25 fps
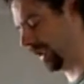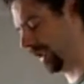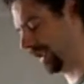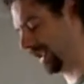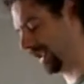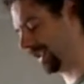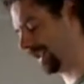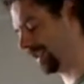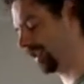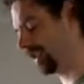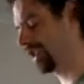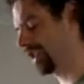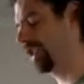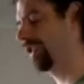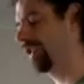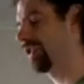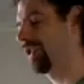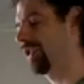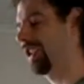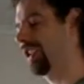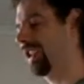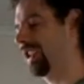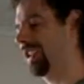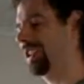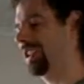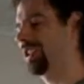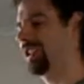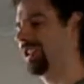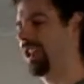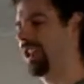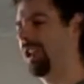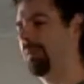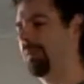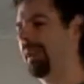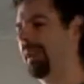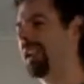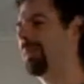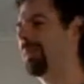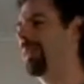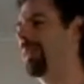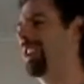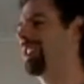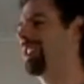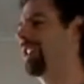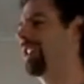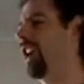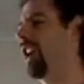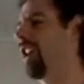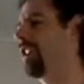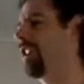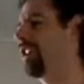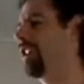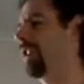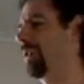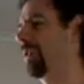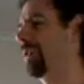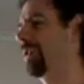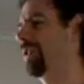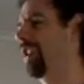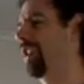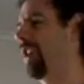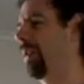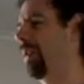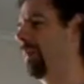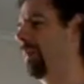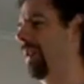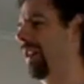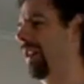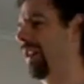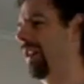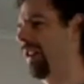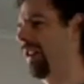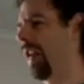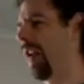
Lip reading: I can still, it's making my tongue go numb.